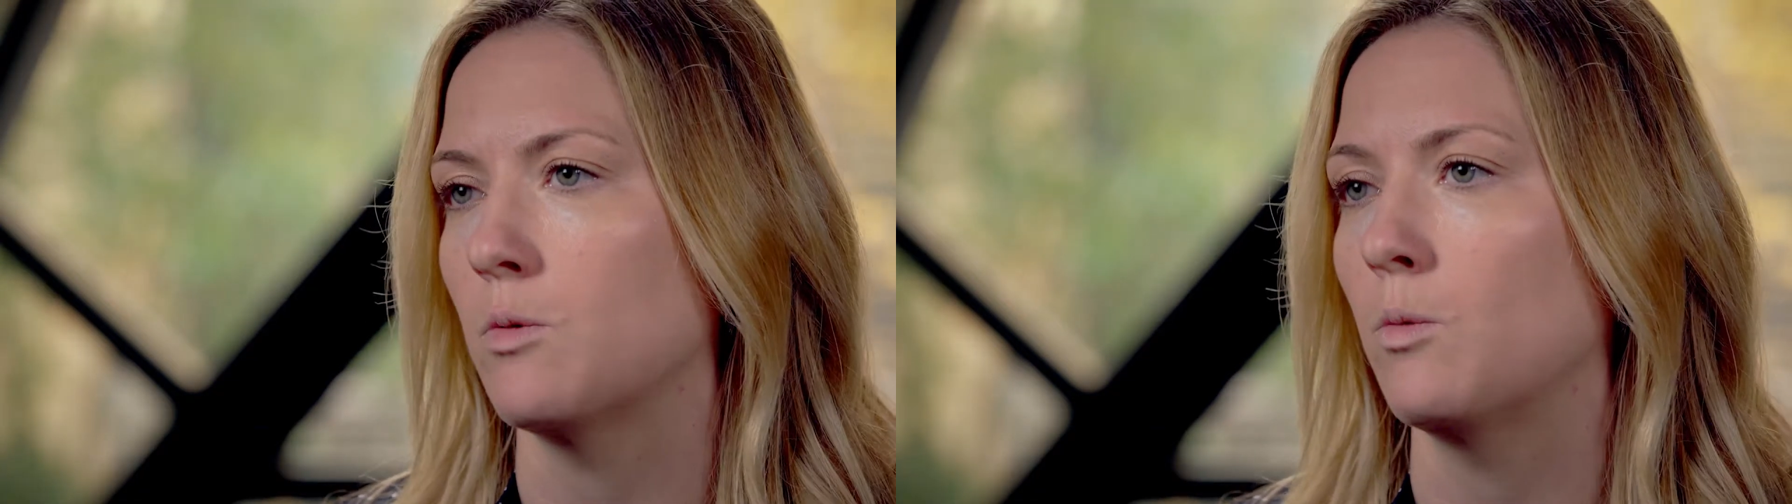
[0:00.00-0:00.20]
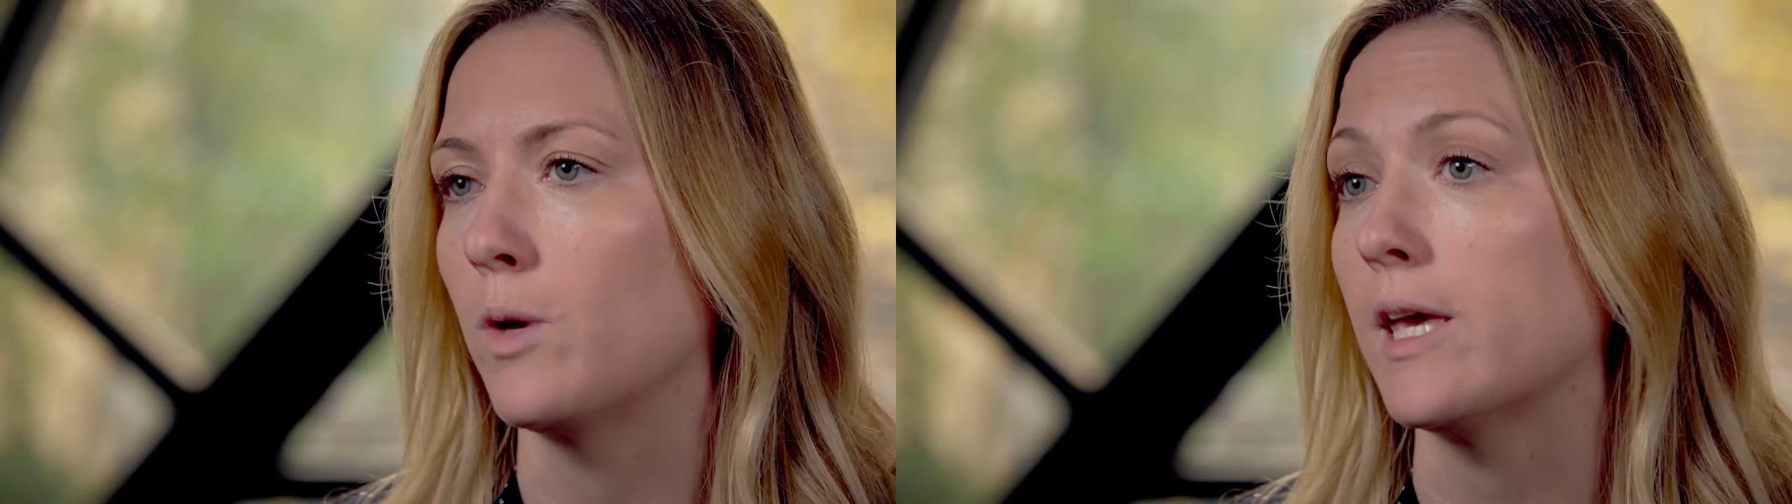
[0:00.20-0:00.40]

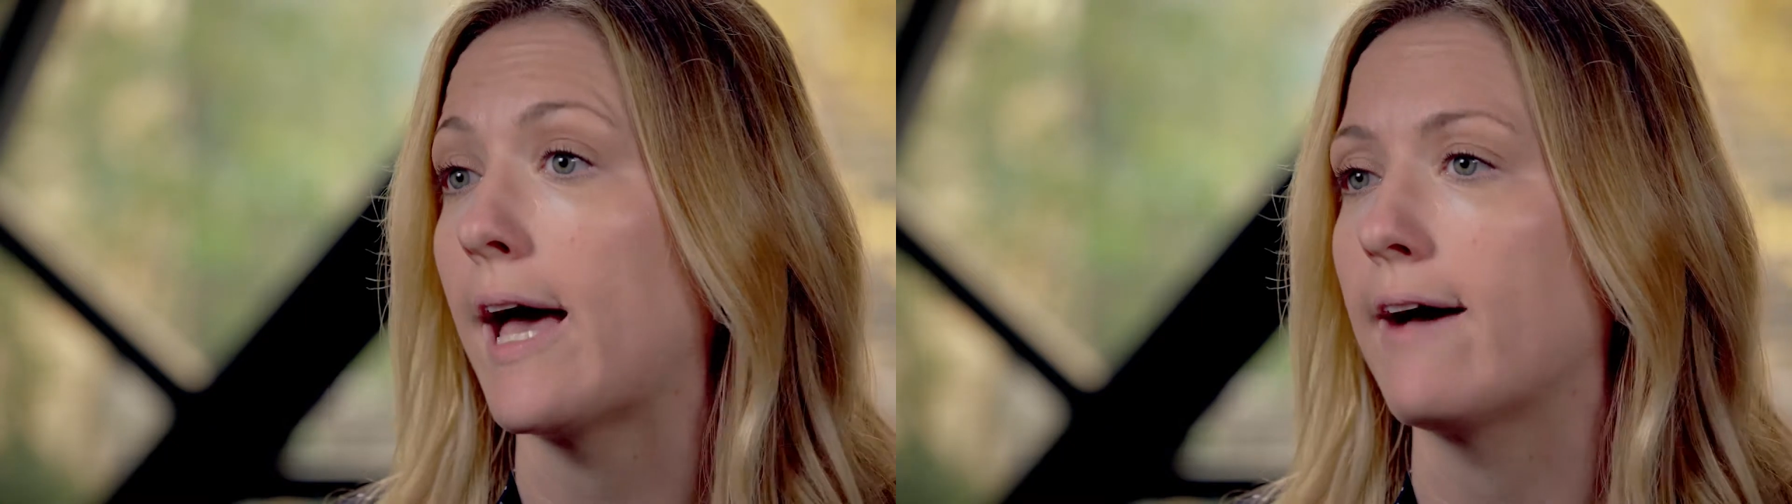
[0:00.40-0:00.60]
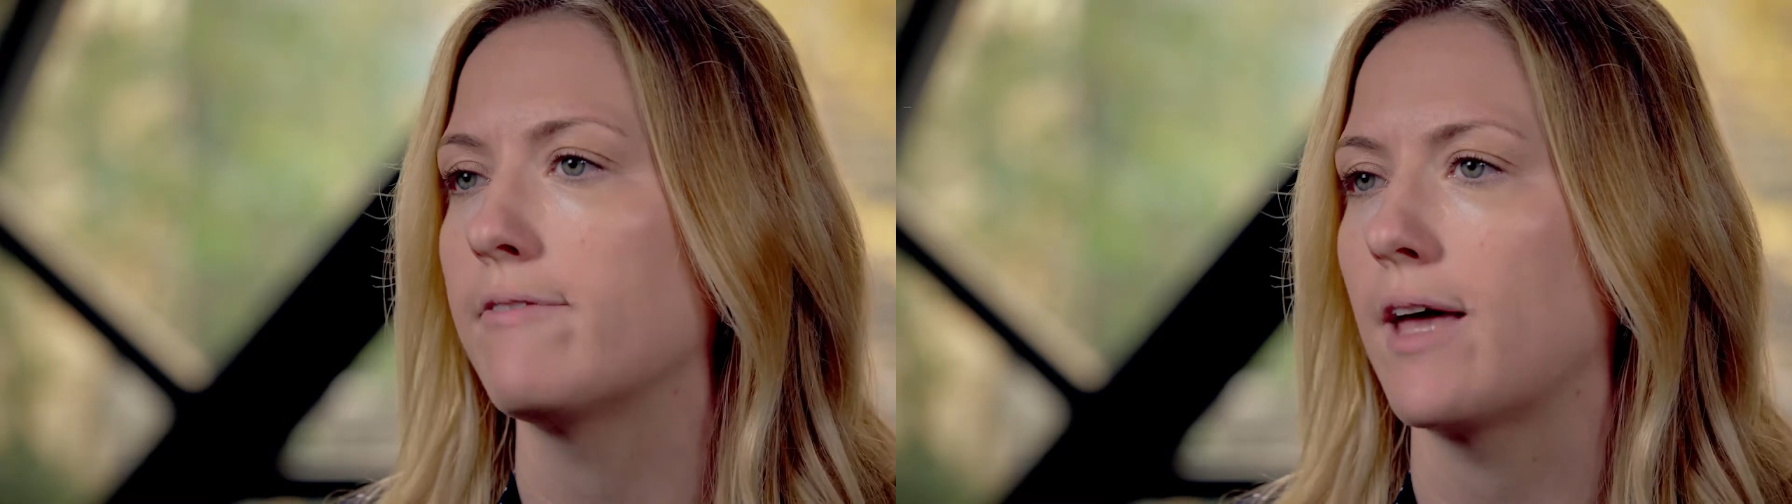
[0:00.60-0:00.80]
when we
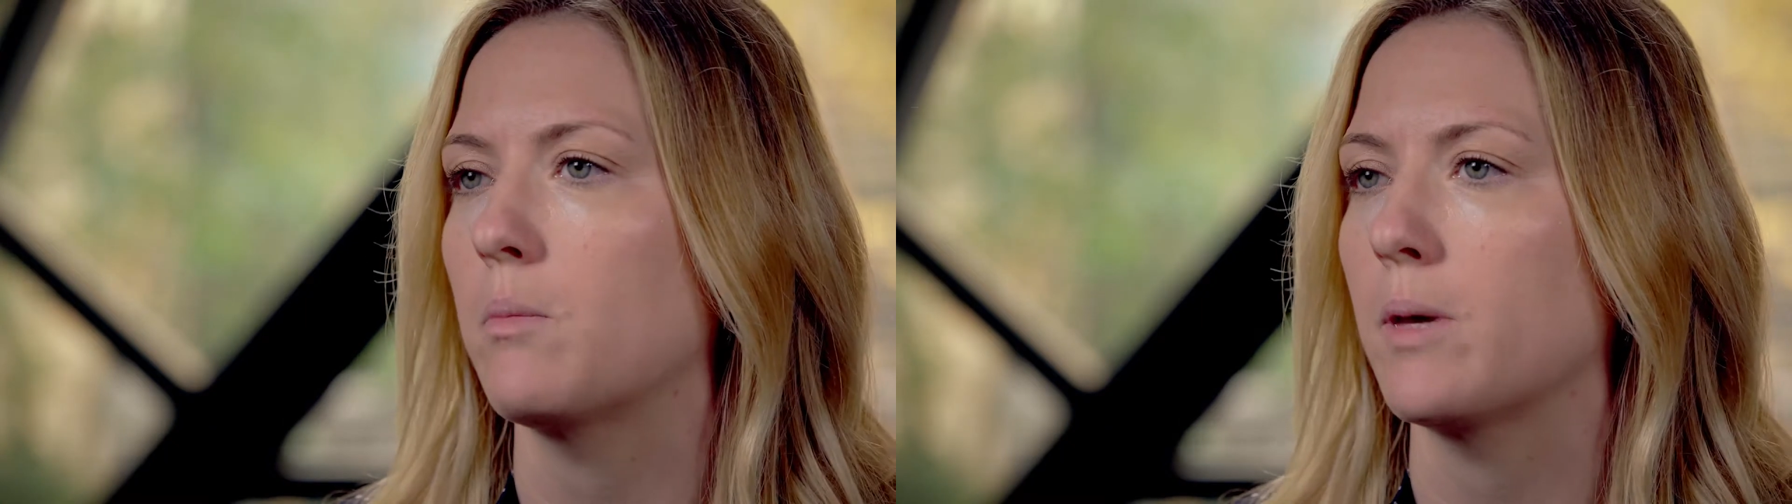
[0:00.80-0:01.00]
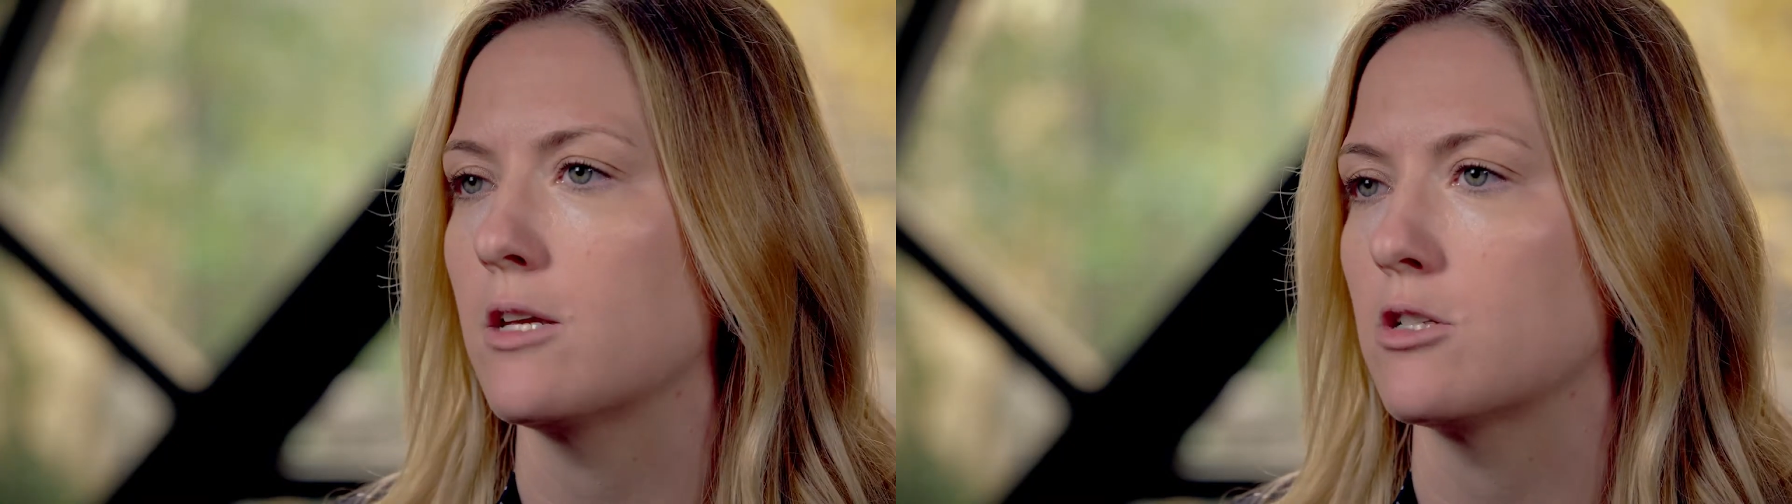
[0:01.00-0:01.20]
have
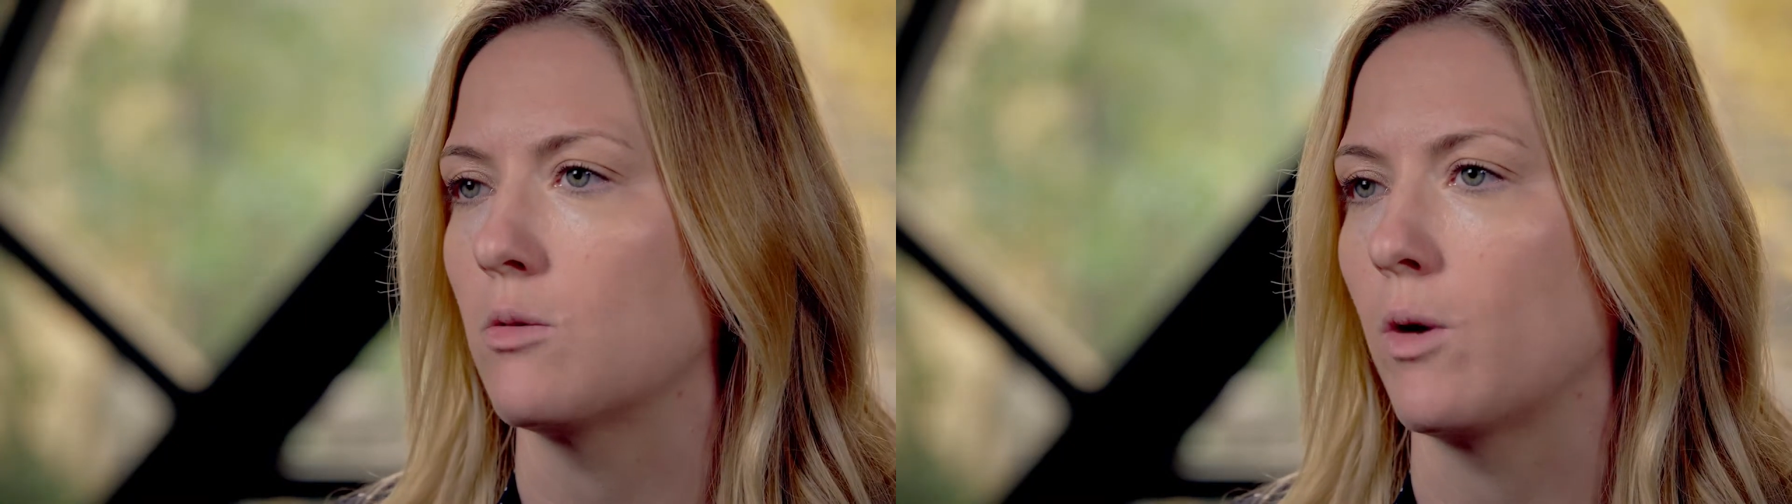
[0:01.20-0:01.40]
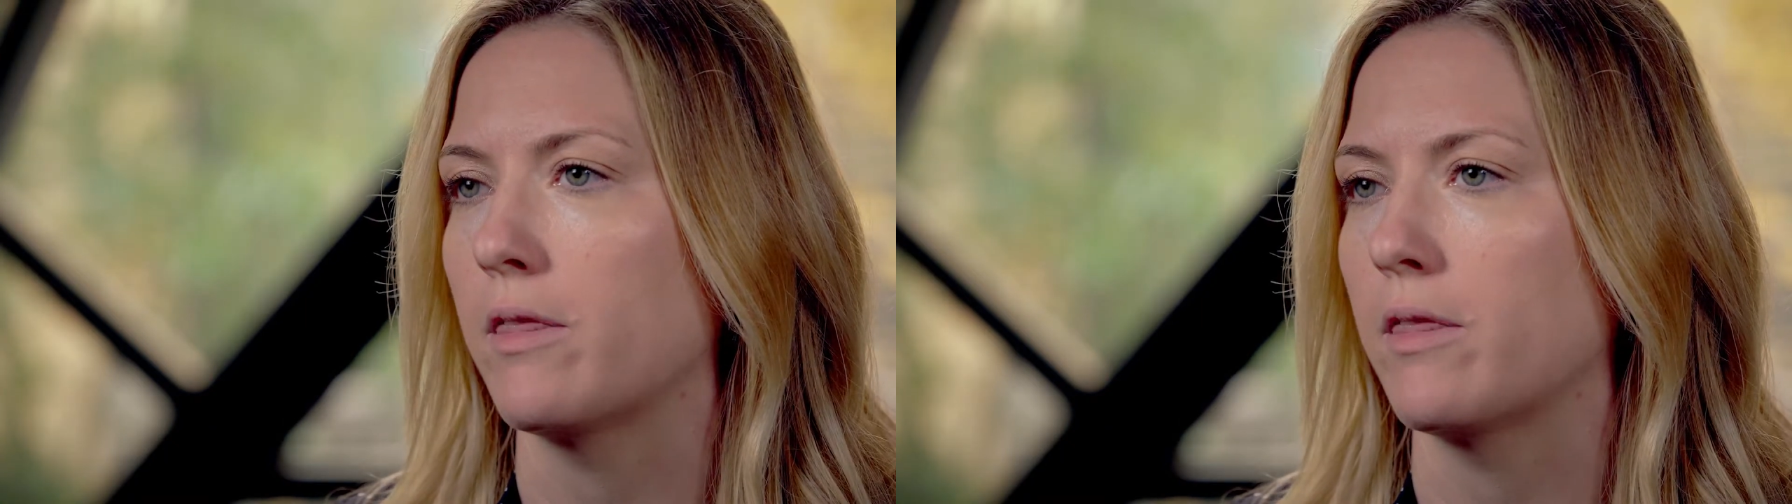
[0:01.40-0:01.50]
that patient